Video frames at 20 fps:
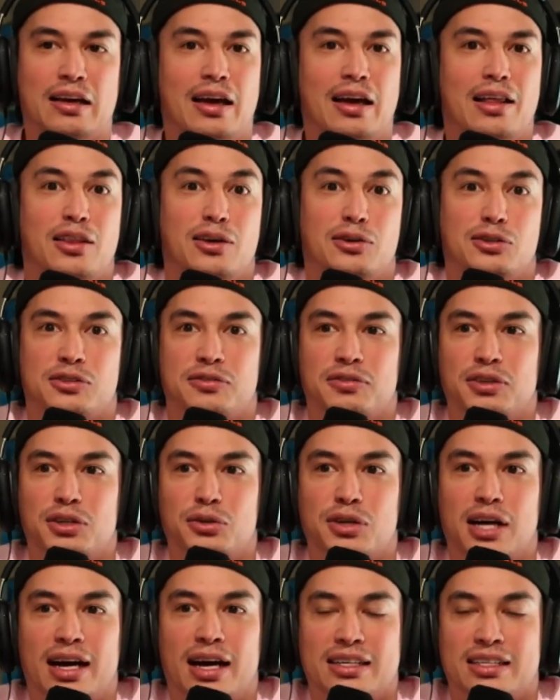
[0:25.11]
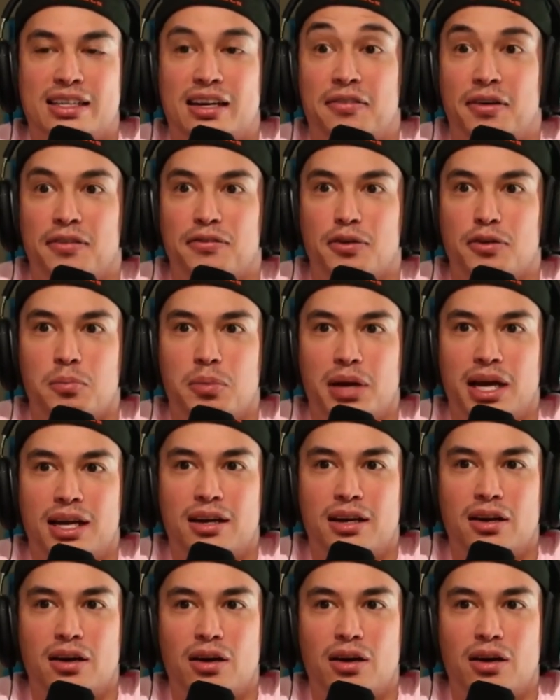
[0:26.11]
Those of you guys that have ever been